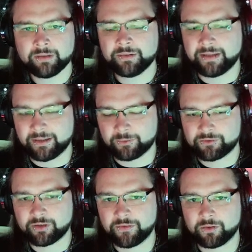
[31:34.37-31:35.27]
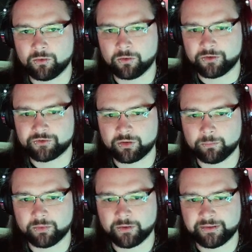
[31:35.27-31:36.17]
Yeah, it looks like the haulers are on
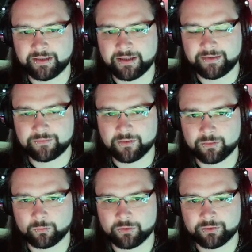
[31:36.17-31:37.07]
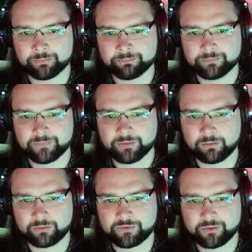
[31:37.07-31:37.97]
point now. They've got the wood all
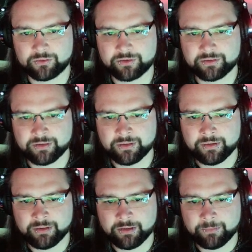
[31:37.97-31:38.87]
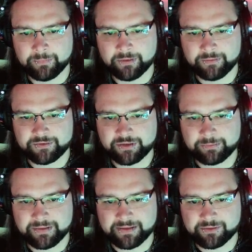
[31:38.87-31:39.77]
sorted. But the joke
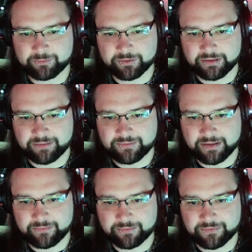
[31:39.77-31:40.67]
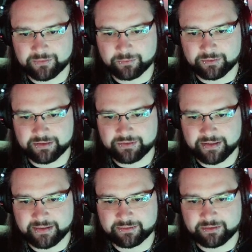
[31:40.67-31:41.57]
is, we're going to have to get rid of this wood in a
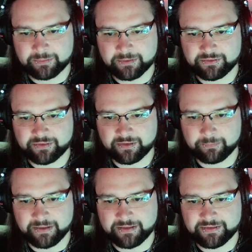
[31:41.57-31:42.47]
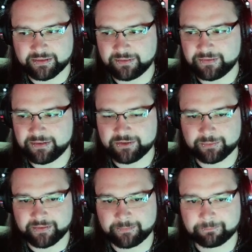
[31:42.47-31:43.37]
second because they're basically finished with it.